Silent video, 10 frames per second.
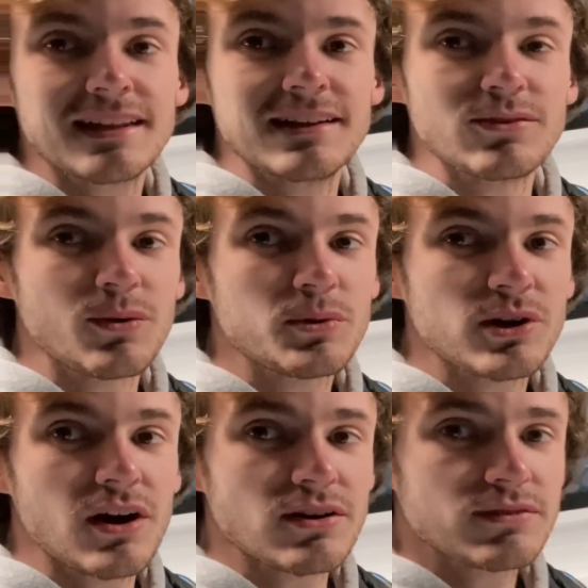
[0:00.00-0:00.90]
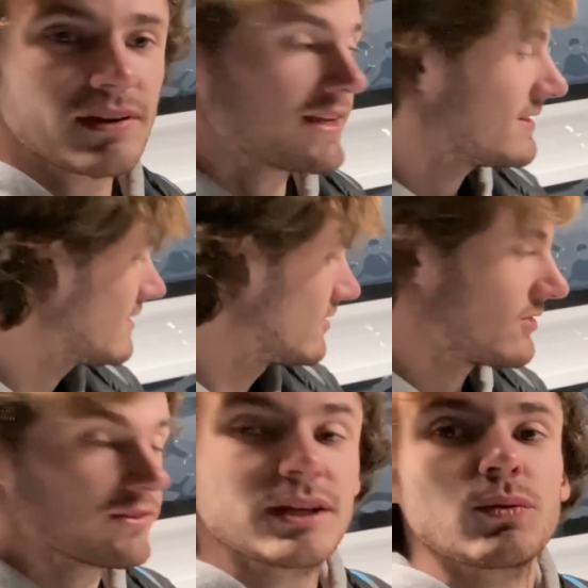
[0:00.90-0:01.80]
In the normal cargo vans, there's
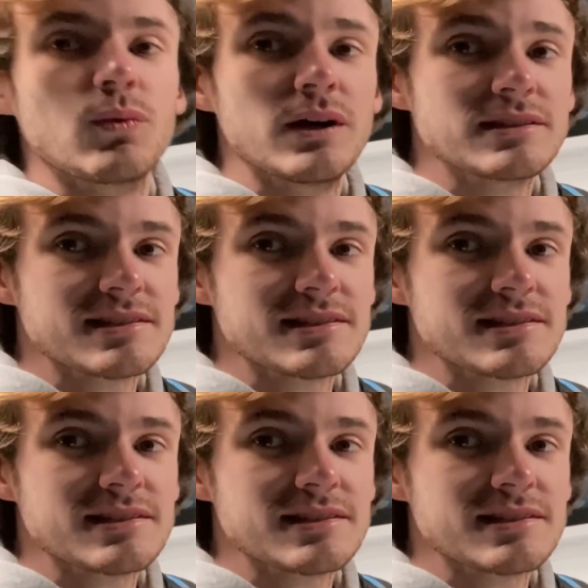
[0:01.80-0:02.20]
only one